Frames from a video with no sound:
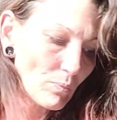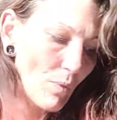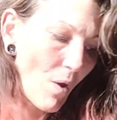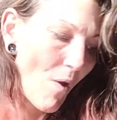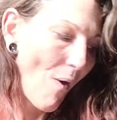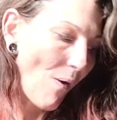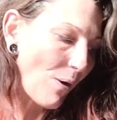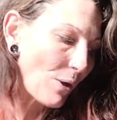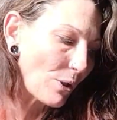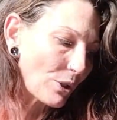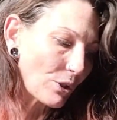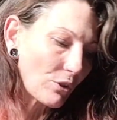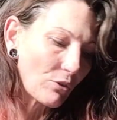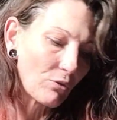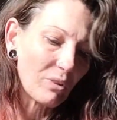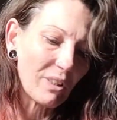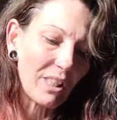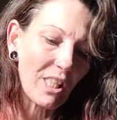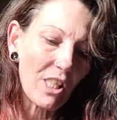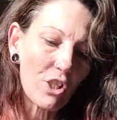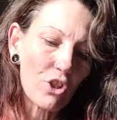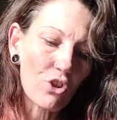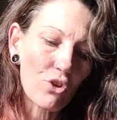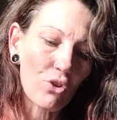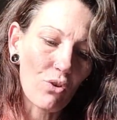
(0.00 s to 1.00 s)
I'm going to
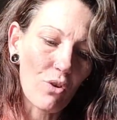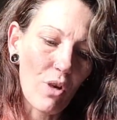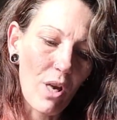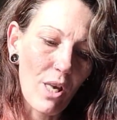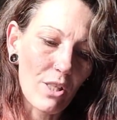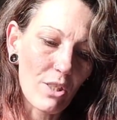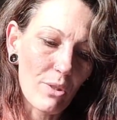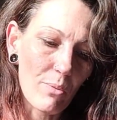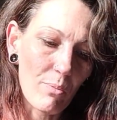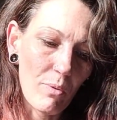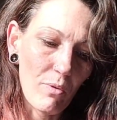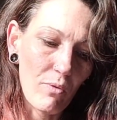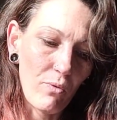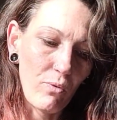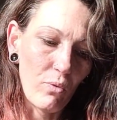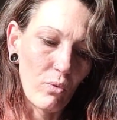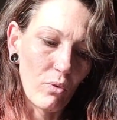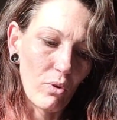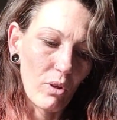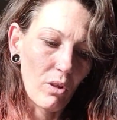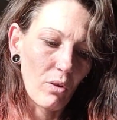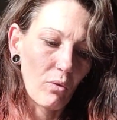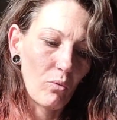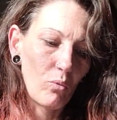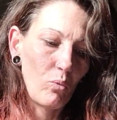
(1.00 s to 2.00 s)
read trust
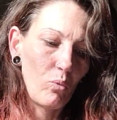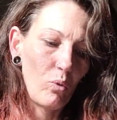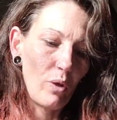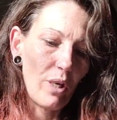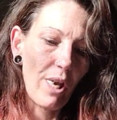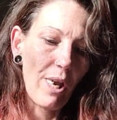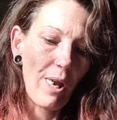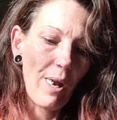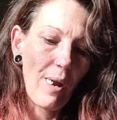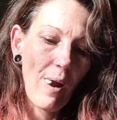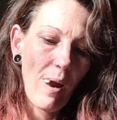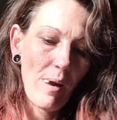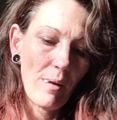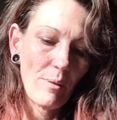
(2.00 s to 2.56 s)
before we